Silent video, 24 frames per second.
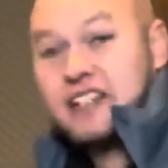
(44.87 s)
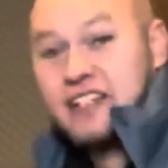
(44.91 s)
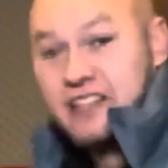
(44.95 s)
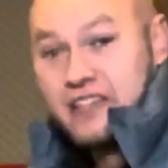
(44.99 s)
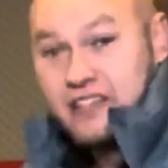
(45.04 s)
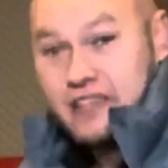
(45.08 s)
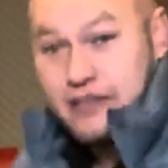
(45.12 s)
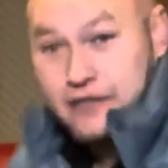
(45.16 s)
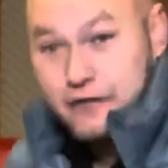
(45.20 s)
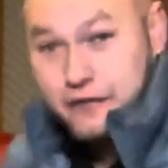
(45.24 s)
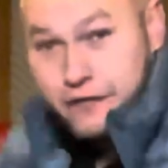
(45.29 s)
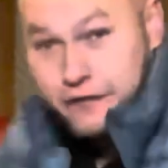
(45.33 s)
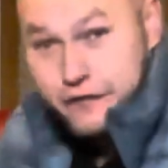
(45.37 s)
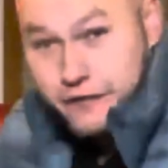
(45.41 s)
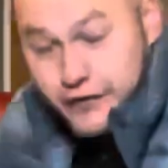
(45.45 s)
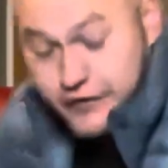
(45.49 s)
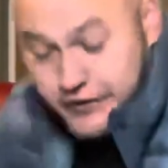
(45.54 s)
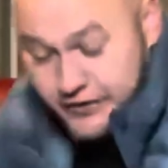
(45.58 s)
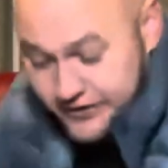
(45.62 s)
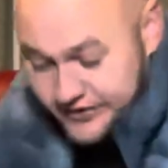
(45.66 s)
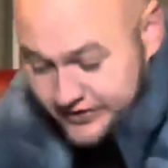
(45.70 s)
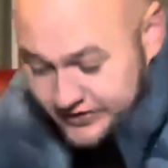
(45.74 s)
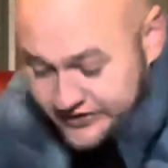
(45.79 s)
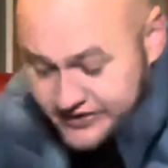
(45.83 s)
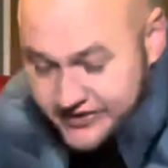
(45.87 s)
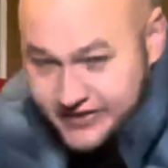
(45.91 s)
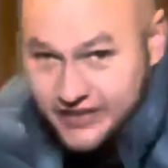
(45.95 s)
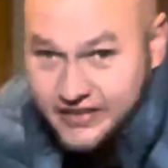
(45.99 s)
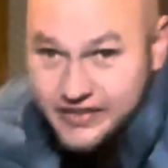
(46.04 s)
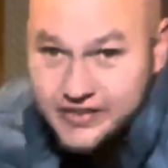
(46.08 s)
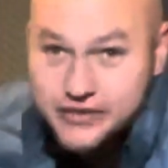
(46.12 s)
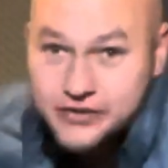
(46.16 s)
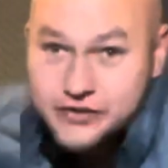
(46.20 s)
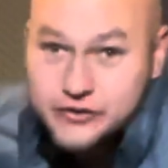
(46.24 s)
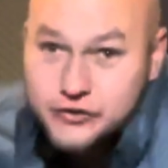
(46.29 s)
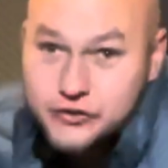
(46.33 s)
The first
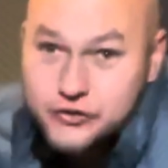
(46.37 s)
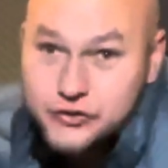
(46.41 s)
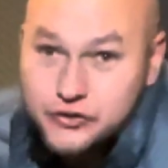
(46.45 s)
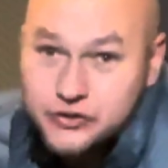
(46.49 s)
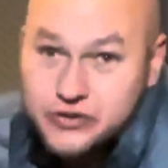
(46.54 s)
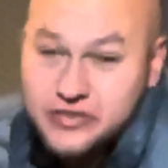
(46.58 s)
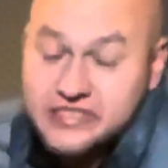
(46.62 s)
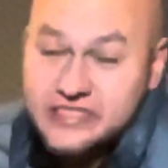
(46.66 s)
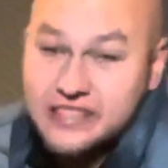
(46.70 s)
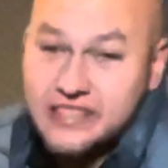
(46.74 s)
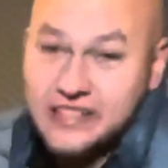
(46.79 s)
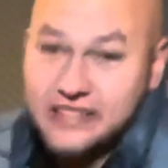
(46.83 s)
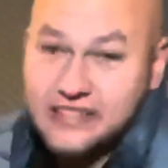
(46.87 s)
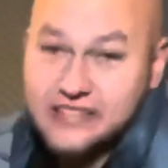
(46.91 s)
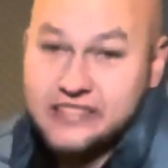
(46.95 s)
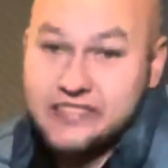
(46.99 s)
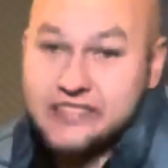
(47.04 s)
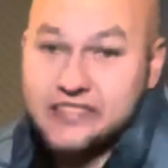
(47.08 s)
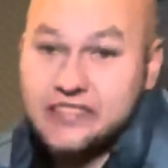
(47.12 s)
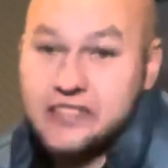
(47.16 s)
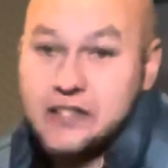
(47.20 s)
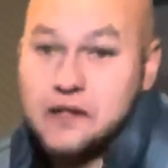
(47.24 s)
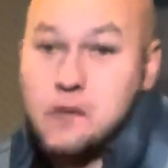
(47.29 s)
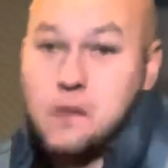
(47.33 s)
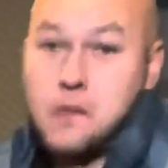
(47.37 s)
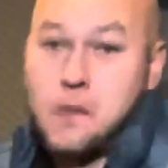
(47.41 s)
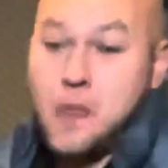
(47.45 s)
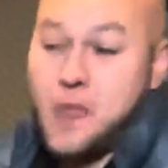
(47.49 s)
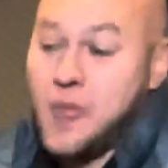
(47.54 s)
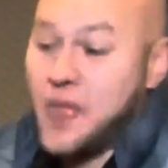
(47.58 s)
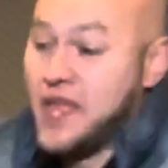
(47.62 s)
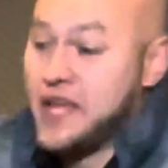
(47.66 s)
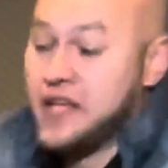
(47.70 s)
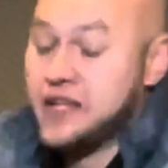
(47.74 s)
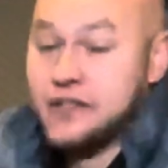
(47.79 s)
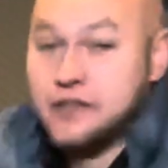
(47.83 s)
two sets
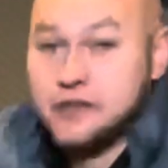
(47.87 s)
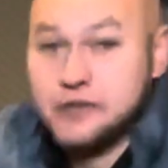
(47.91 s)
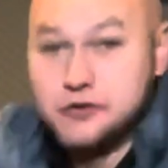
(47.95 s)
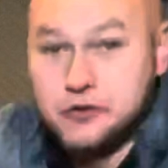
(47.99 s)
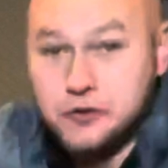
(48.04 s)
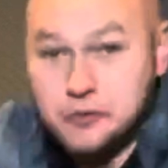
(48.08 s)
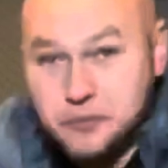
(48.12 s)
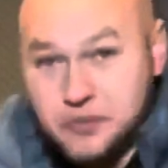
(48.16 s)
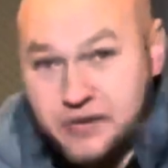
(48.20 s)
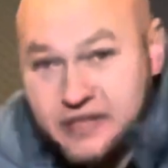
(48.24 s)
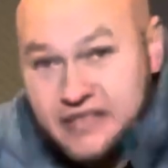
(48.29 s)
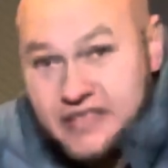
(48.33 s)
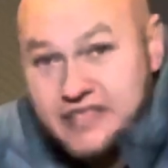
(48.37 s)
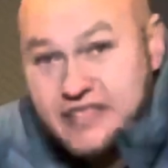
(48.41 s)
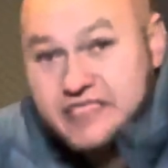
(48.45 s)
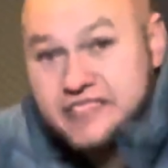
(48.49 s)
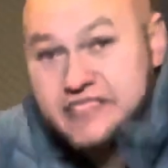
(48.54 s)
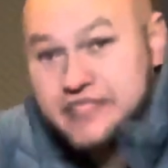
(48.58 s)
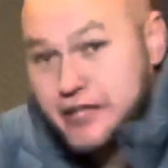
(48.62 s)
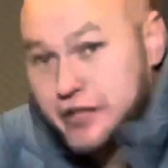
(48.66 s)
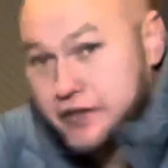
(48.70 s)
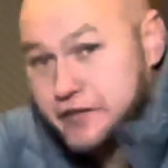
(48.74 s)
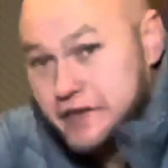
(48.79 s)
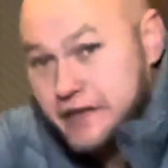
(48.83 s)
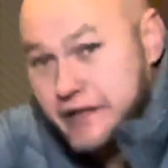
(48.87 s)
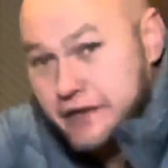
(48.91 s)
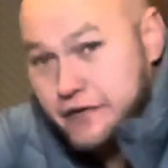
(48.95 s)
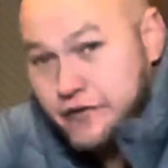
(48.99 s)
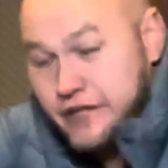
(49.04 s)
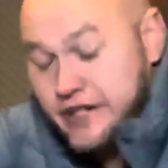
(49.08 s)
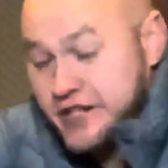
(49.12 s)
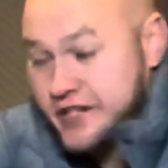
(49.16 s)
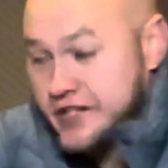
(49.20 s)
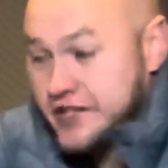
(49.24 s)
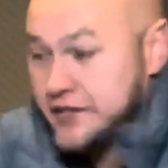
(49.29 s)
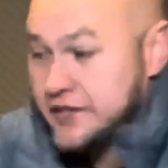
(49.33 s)
to be in South
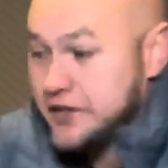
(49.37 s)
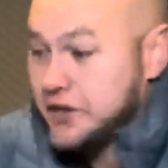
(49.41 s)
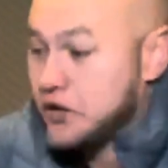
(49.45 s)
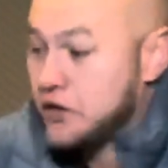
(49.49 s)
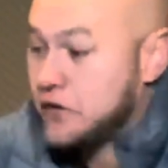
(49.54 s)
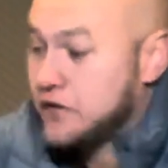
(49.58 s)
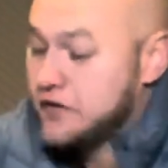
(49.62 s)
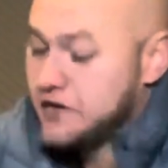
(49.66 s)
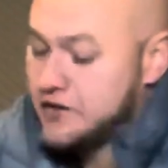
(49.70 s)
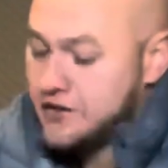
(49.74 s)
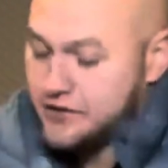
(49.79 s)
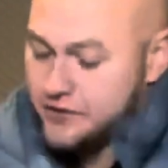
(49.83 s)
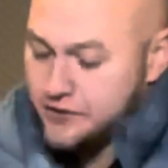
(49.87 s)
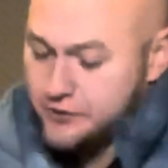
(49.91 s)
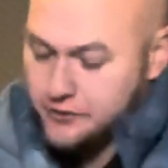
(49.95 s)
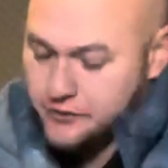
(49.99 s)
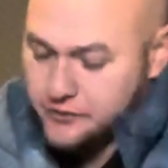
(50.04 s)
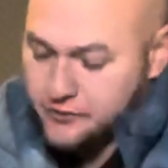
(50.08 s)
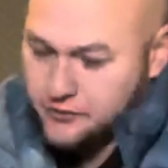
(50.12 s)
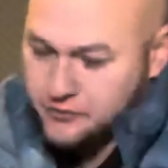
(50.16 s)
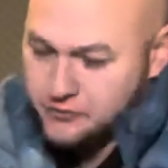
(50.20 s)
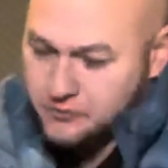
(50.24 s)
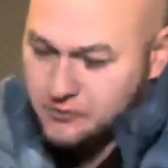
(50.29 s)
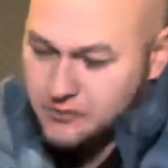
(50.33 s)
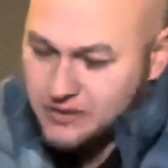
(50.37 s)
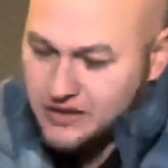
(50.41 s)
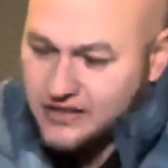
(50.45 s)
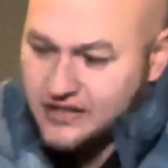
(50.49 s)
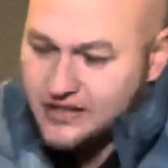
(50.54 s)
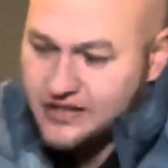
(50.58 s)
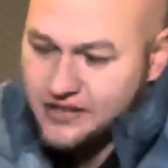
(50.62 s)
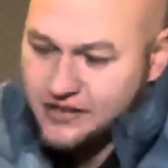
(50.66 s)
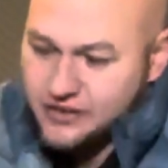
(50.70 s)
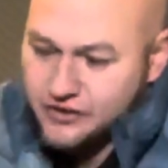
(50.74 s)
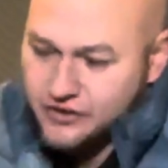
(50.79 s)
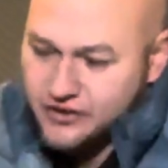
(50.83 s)
Africa of the new
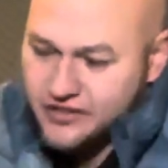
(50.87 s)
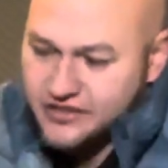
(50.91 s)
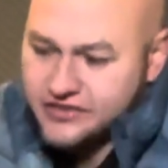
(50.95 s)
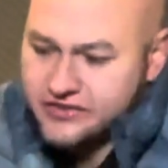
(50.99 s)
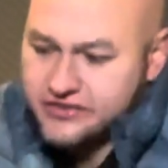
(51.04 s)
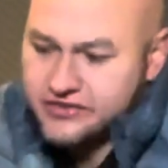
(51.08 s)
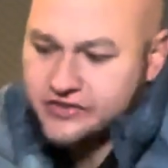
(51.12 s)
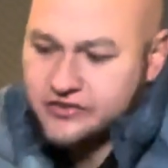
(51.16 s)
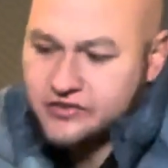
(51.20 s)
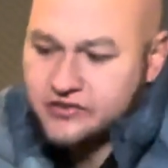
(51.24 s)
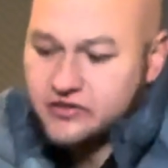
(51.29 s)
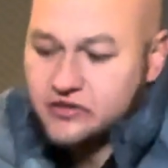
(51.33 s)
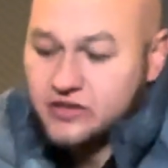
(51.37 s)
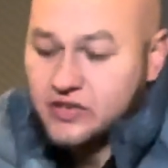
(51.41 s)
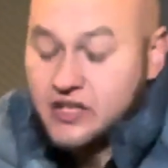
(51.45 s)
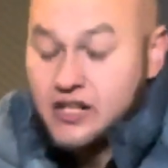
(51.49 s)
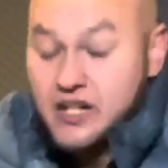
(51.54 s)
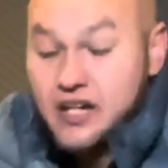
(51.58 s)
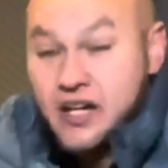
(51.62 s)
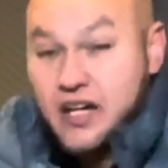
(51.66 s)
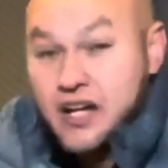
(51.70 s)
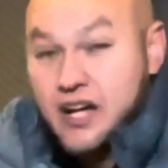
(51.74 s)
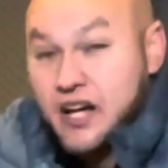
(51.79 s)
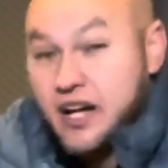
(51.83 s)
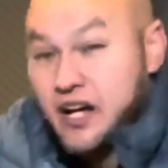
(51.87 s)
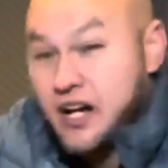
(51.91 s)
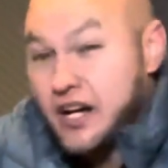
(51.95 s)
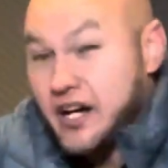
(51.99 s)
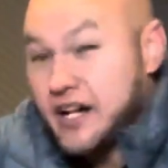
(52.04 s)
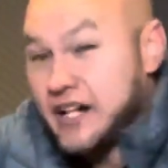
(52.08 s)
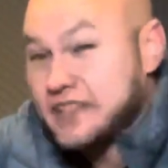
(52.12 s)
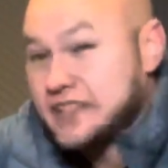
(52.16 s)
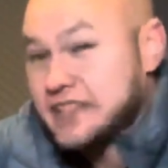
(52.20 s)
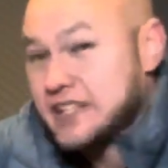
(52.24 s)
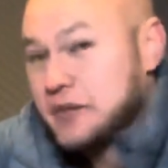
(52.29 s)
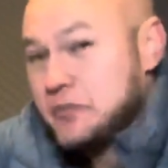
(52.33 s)
Miller and Kreisel
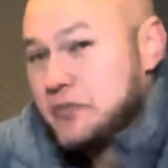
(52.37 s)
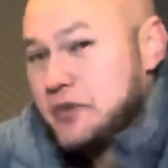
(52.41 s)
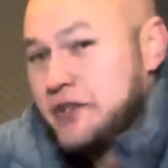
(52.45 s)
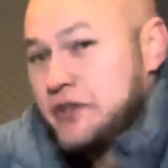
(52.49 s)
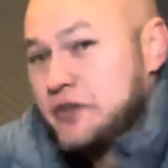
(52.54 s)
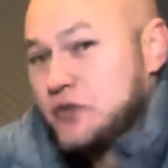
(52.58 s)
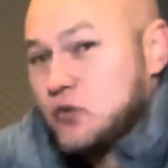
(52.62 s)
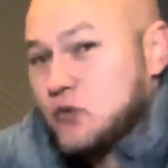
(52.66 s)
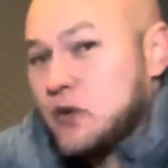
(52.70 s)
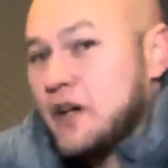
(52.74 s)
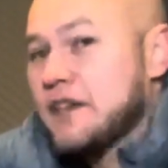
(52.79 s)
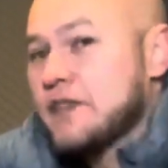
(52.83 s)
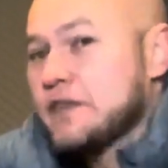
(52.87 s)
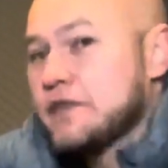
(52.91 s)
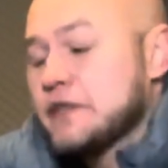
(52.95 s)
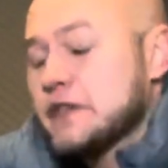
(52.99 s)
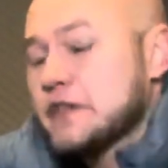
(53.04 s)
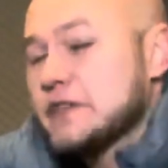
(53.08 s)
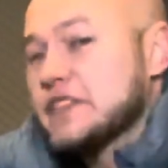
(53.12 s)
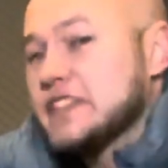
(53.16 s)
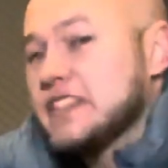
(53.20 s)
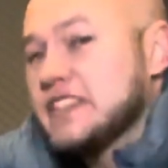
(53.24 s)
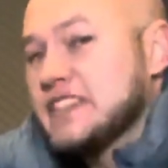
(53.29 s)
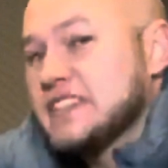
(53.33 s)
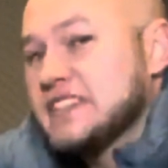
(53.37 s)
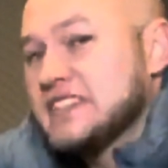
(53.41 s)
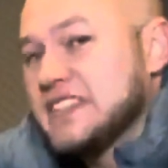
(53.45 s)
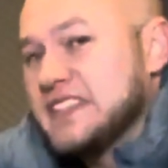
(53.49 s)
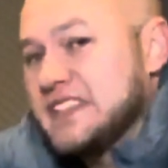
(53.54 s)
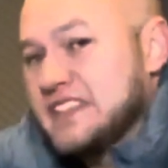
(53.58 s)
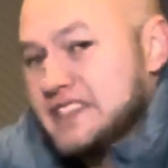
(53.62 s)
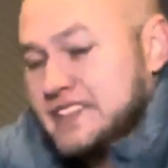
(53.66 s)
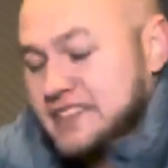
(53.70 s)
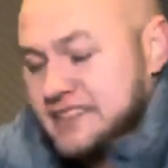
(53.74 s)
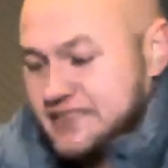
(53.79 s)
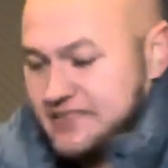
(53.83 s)

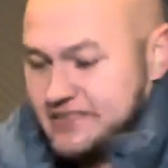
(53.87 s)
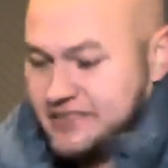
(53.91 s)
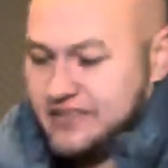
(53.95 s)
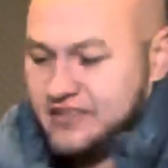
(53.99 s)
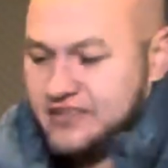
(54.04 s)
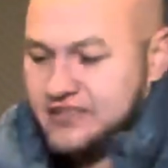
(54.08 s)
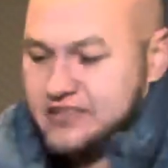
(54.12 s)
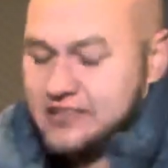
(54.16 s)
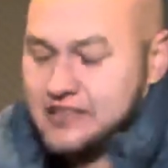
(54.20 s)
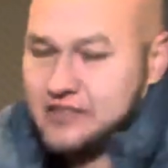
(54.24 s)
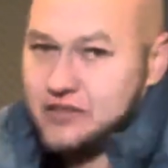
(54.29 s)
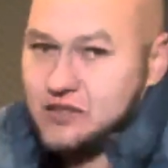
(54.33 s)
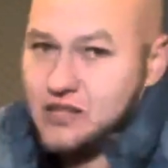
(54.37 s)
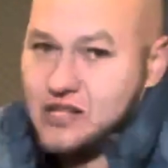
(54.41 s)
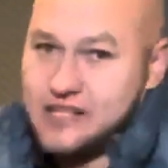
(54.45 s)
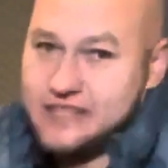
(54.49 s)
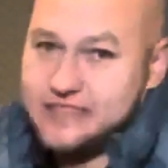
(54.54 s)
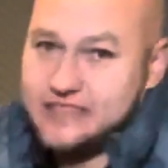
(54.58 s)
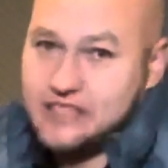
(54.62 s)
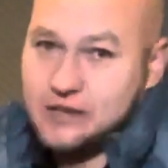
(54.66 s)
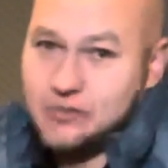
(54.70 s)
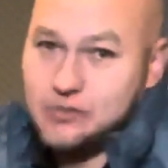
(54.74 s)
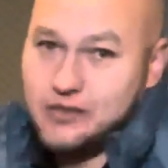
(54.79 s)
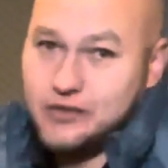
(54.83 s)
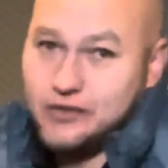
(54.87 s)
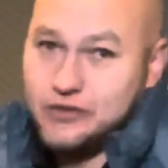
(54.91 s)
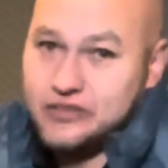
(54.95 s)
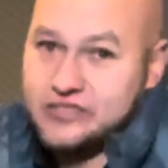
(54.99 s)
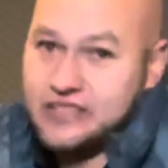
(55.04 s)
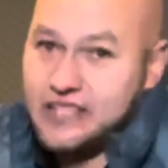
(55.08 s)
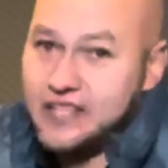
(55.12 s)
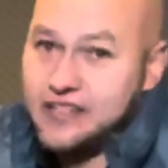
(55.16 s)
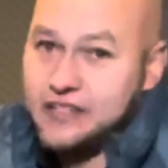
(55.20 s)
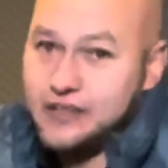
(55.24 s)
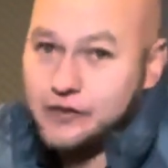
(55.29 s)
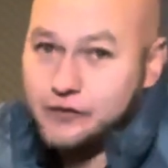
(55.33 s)
IW150Ts. So IW
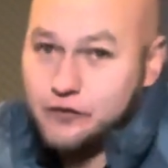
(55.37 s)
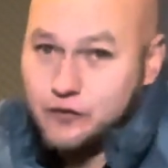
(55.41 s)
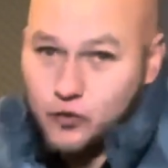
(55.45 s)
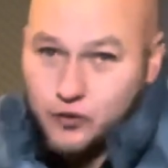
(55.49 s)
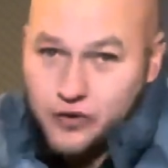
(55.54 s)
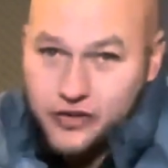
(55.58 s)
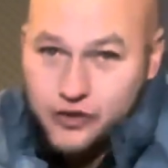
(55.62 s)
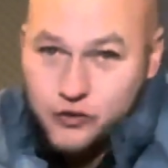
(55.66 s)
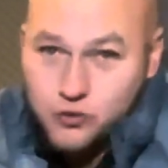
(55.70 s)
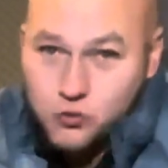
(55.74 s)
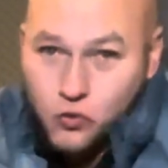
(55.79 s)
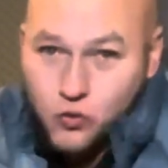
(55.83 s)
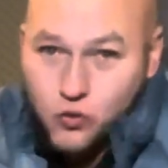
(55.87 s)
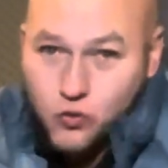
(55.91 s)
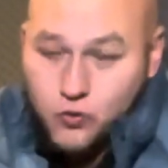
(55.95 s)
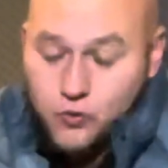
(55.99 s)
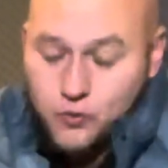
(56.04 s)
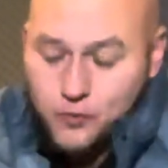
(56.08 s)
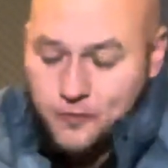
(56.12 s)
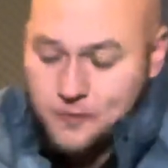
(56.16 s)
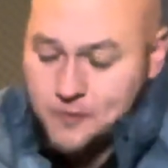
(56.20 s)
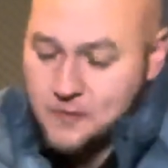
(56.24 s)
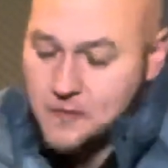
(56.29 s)
standing for in-wall.